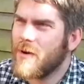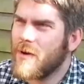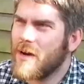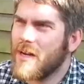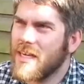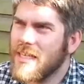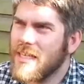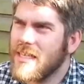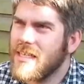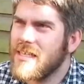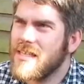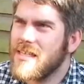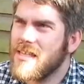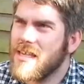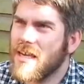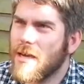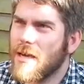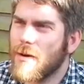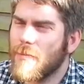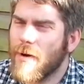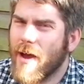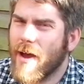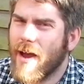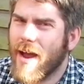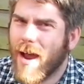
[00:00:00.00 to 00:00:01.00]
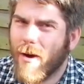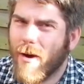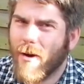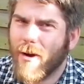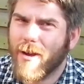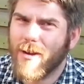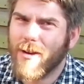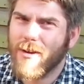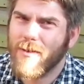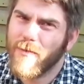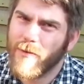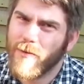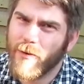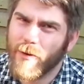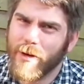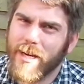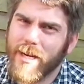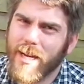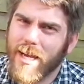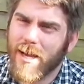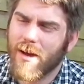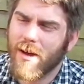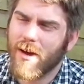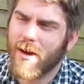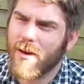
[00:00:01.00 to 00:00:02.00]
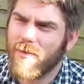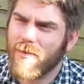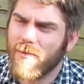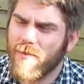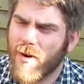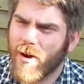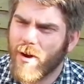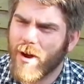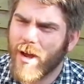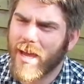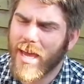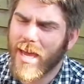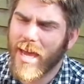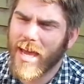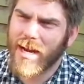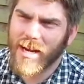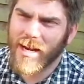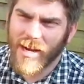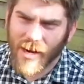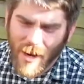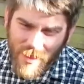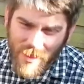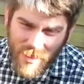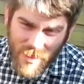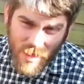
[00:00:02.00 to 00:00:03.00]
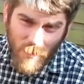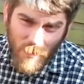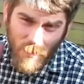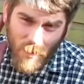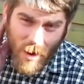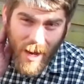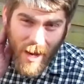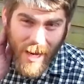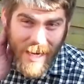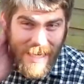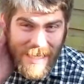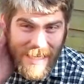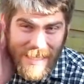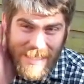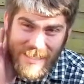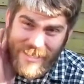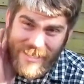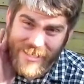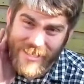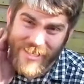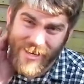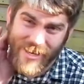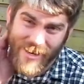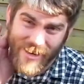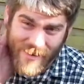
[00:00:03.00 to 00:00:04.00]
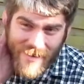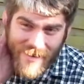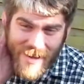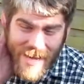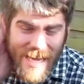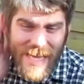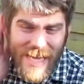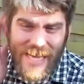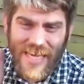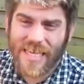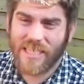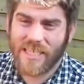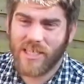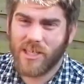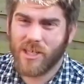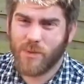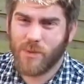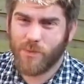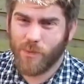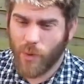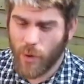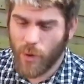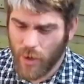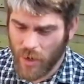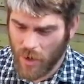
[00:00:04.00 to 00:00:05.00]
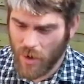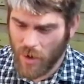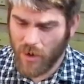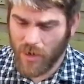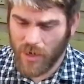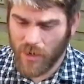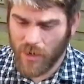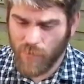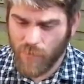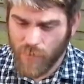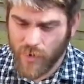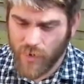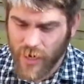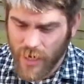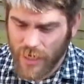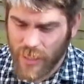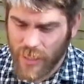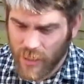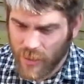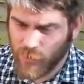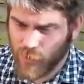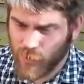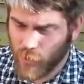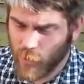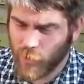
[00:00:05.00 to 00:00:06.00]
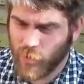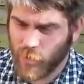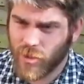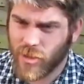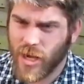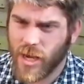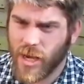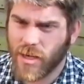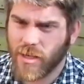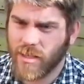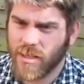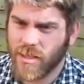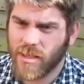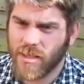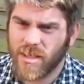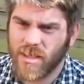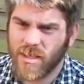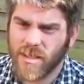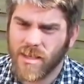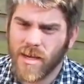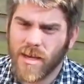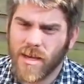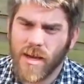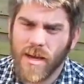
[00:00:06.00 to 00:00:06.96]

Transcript: I need to think about how I can avoid it going wrong again, and I think what I need to do is just put it on in really small sections.